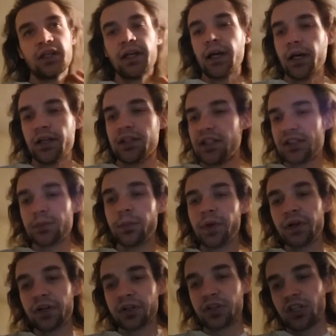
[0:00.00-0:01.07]
Yeah, just a
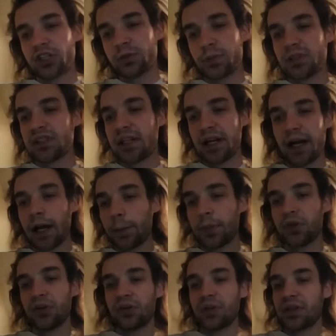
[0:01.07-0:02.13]
Merry Christmas and a
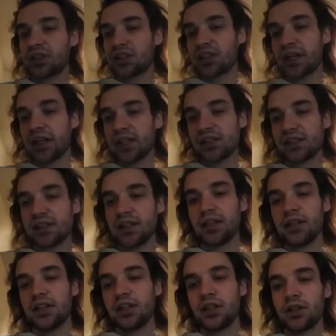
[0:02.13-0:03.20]
Happy New Year's, guys.
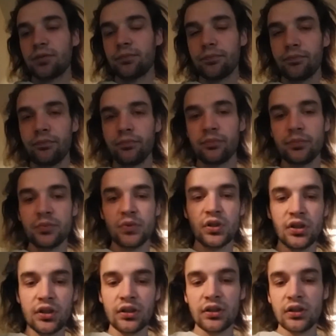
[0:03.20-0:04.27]
Talk
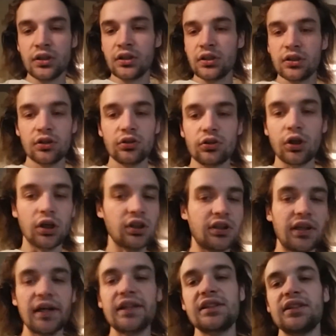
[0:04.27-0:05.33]
to
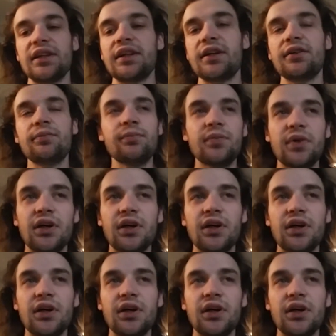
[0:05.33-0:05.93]
you guys later.